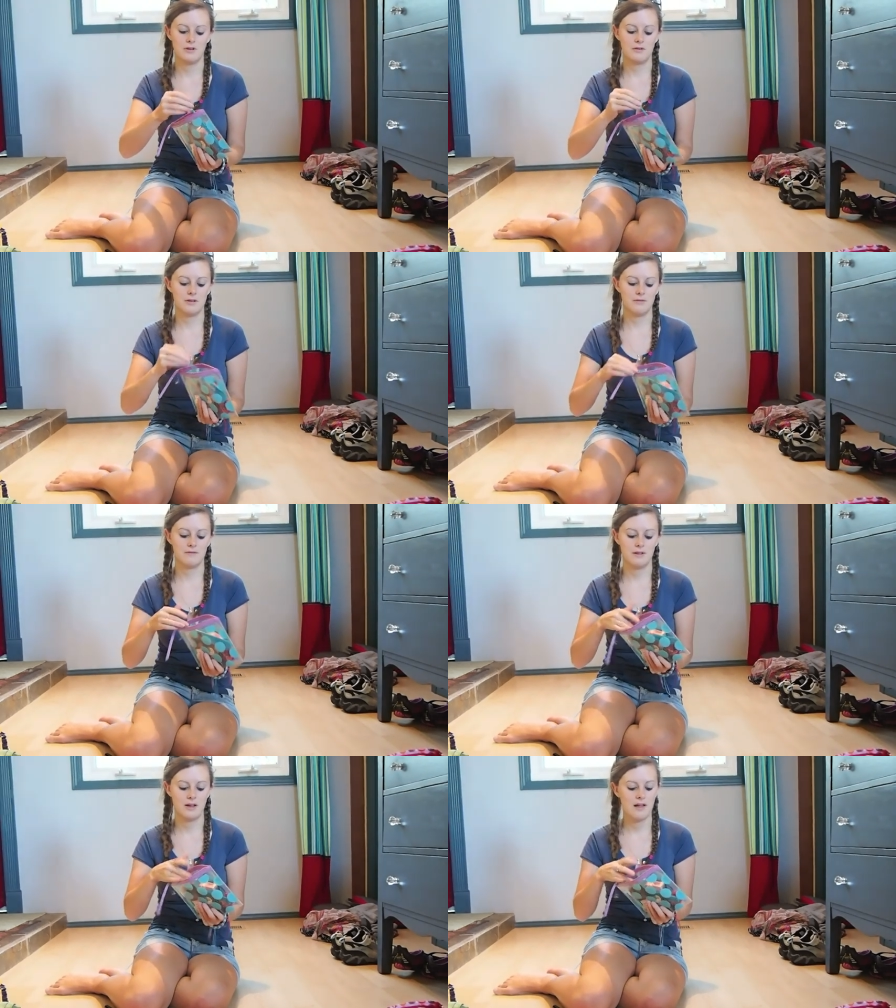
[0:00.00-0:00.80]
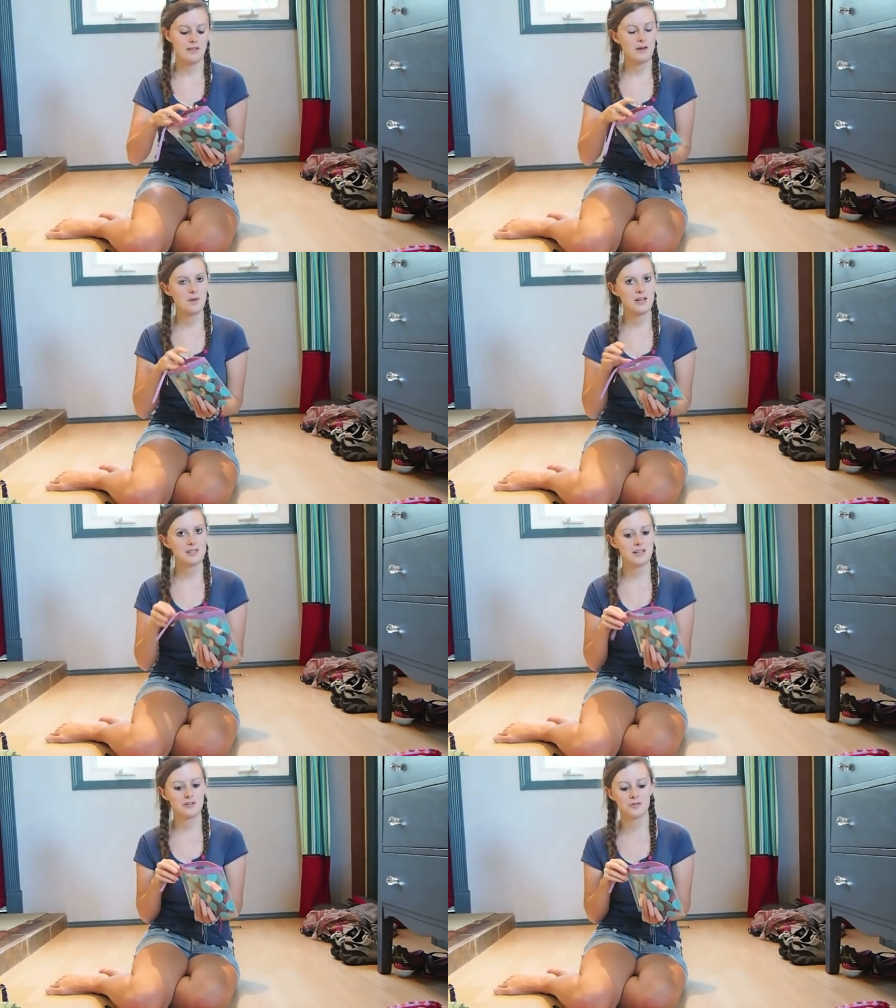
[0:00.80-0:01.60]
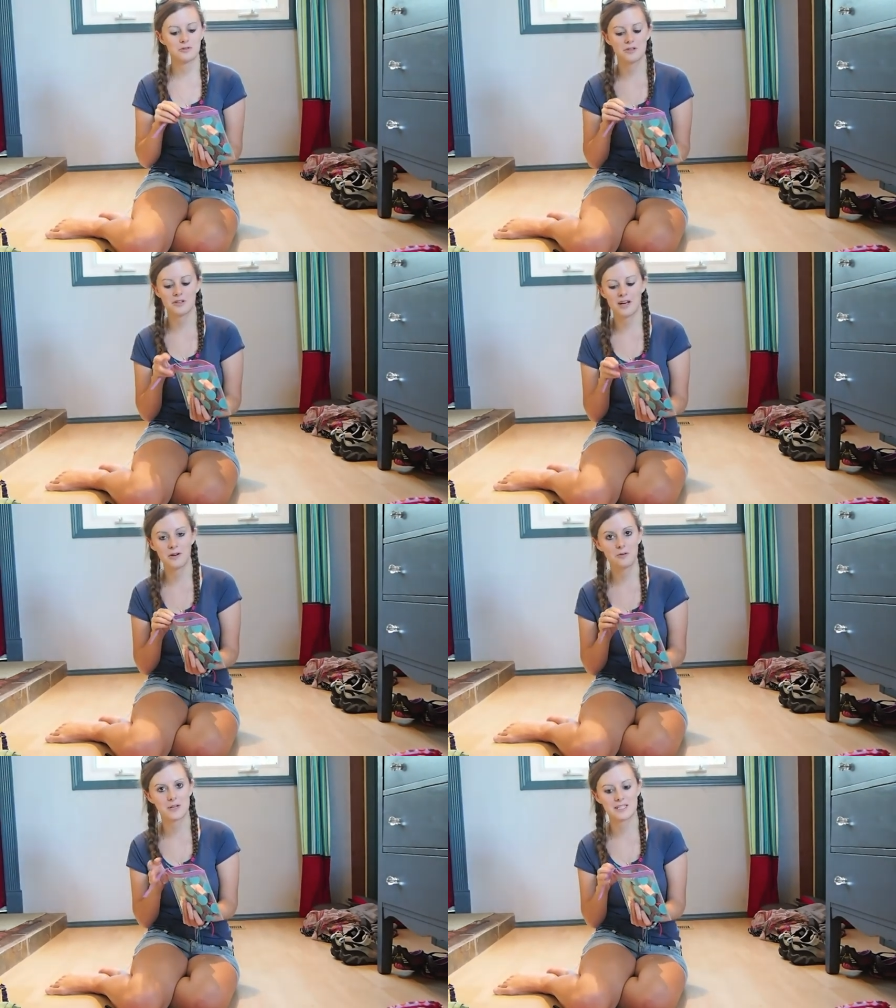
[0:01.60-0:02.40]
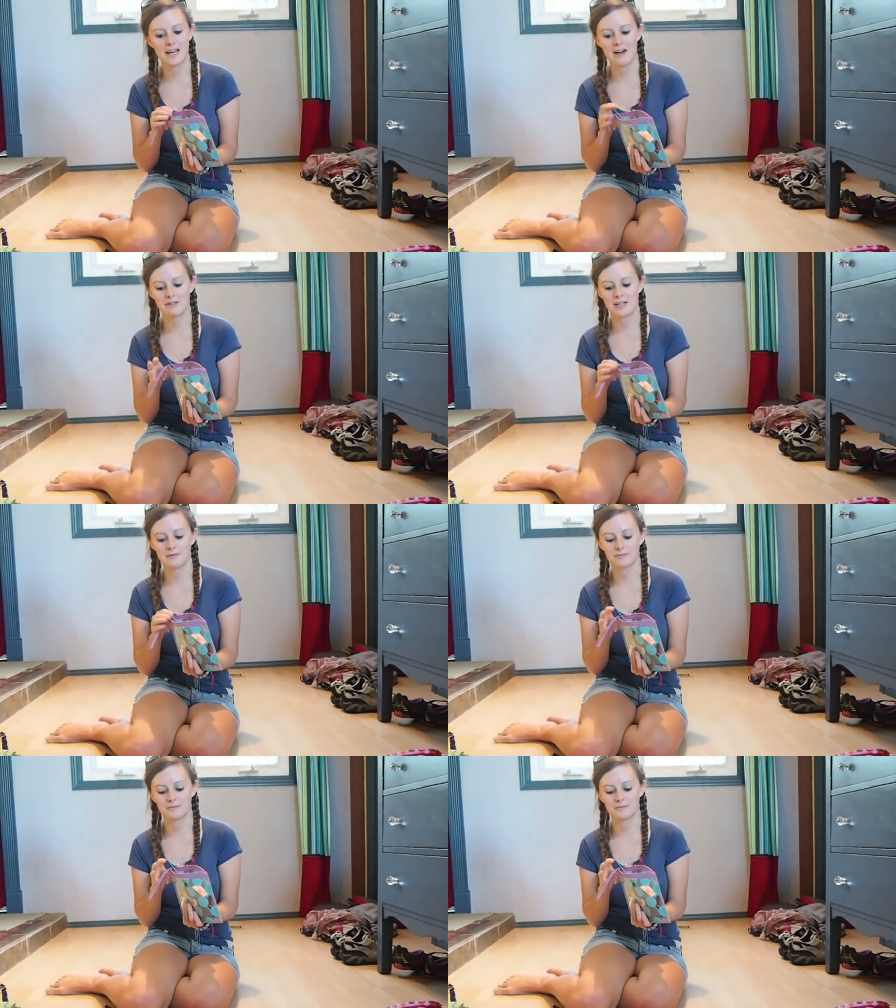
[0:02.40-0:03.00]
But they're my essentials that I always carry.